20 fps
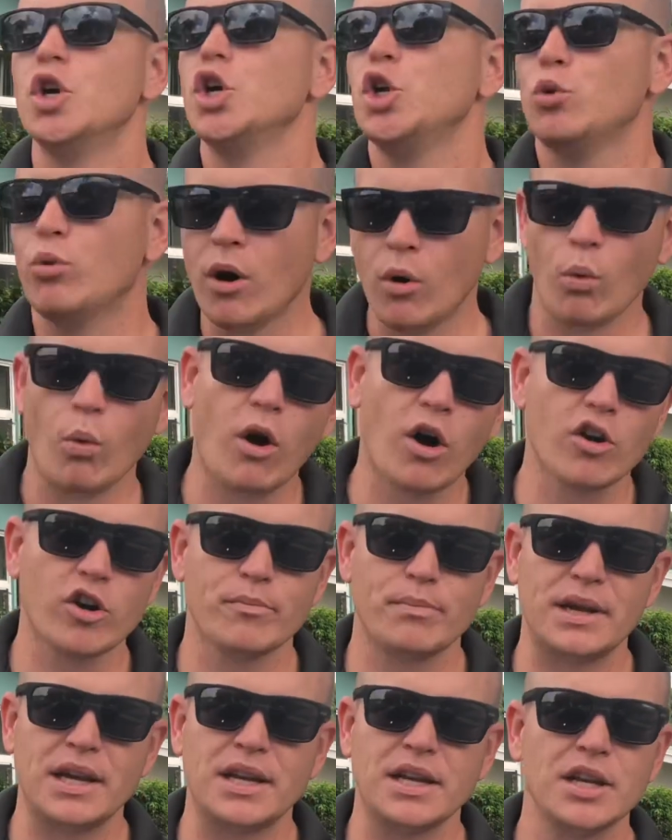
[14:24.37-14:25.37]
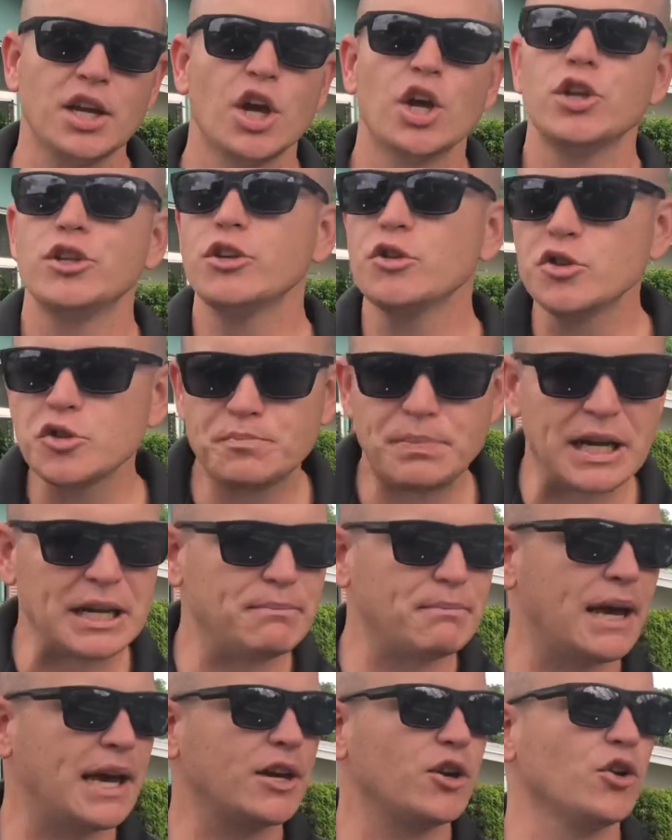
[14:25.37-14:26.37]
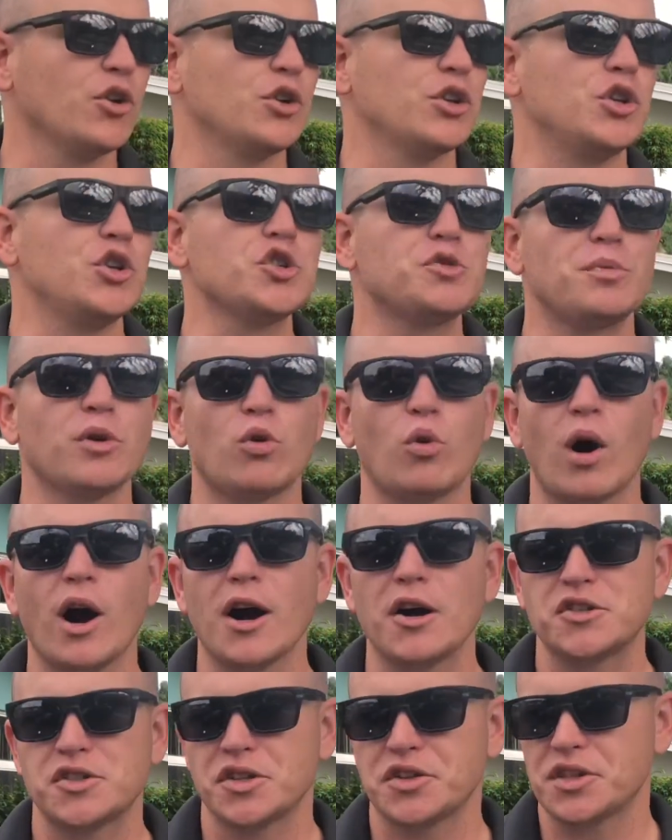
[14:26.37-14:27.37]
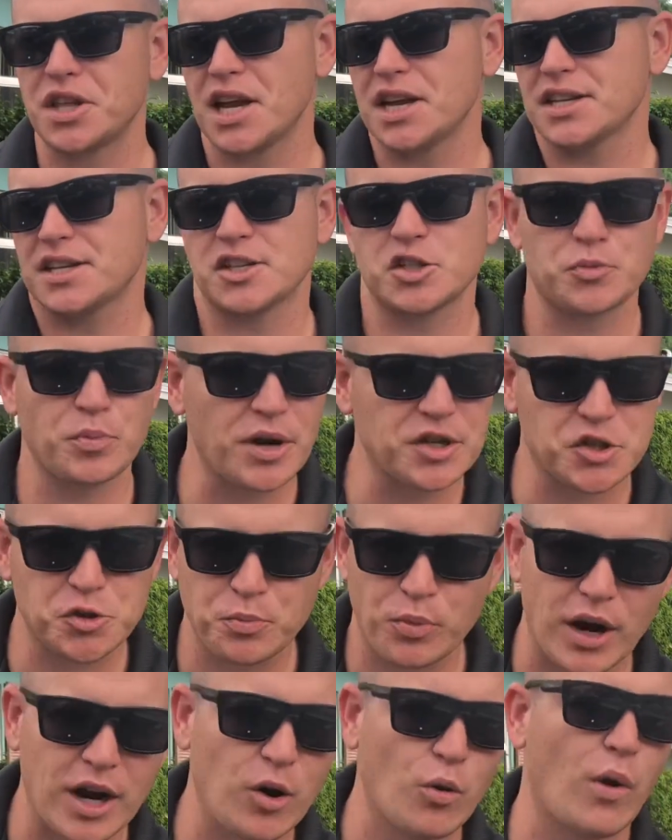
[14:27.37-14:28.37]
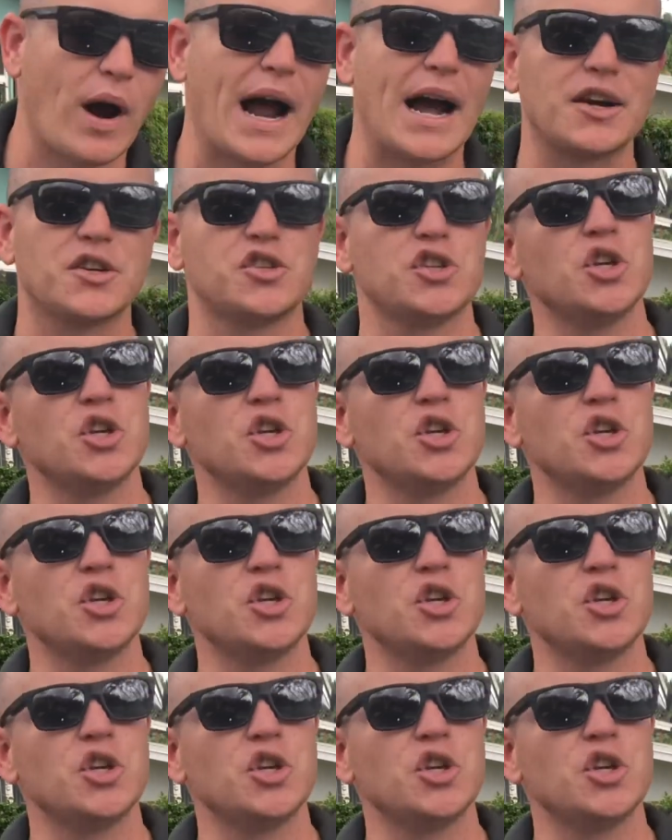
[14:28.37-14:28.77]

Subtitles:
You want water beading? Use Bead Maker. Use Meguiar Synthetic Express Spray Wax.